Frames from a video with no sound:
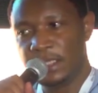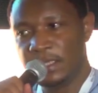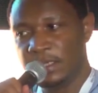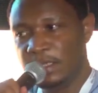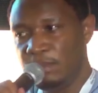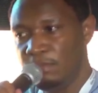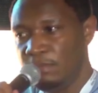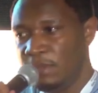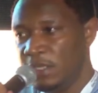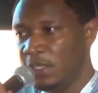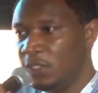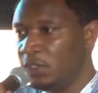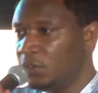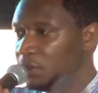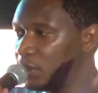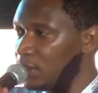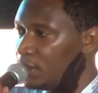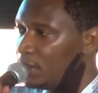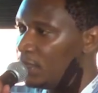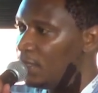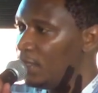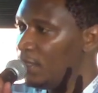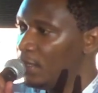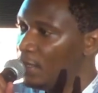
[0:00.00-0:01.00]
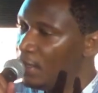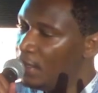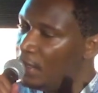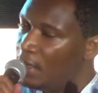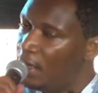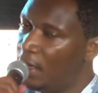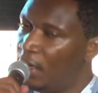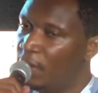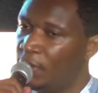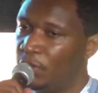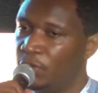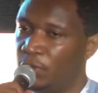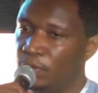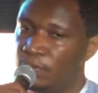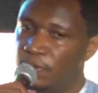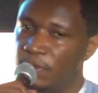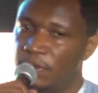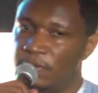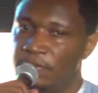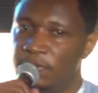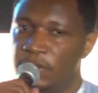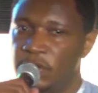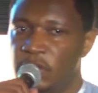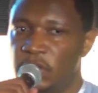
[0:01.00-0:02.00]
an image, how to
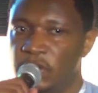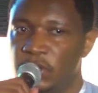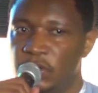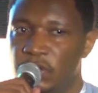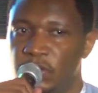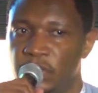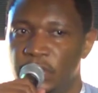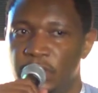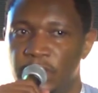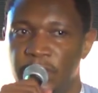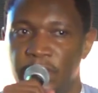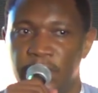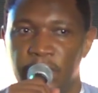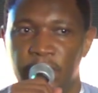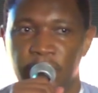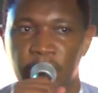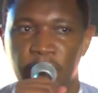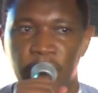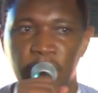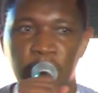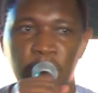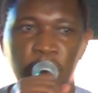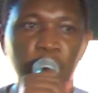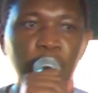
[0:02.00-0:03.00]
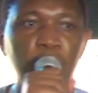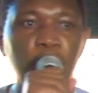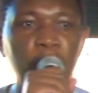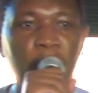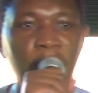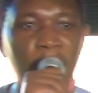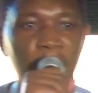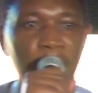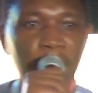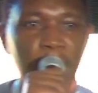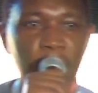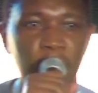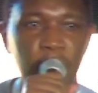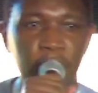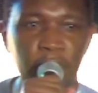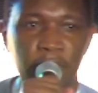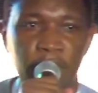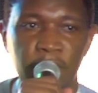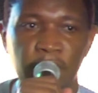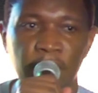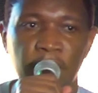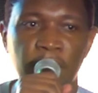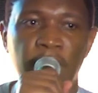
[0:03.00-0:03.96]
provision Google Cloud.